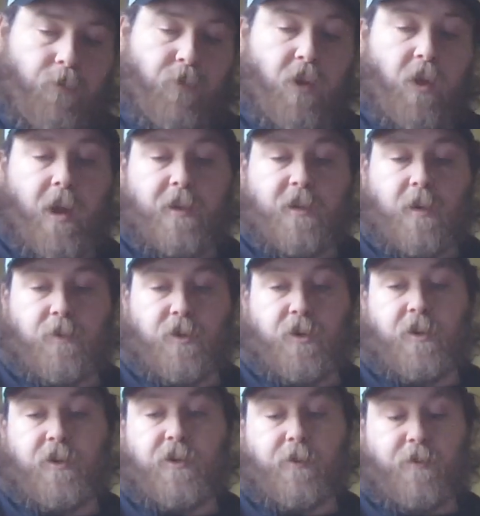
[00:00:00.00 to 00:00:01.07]
A lot of times you
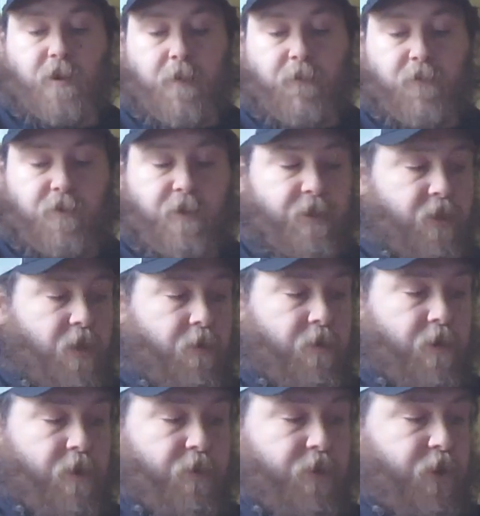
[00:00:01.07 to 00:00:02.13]
use your thumb for these lower
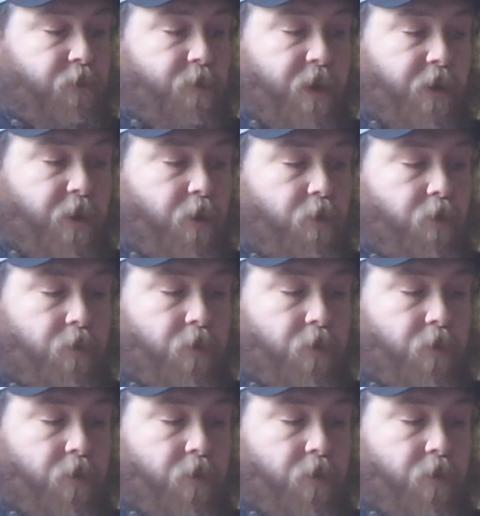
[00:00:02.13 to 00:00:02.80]
notes, so you might go.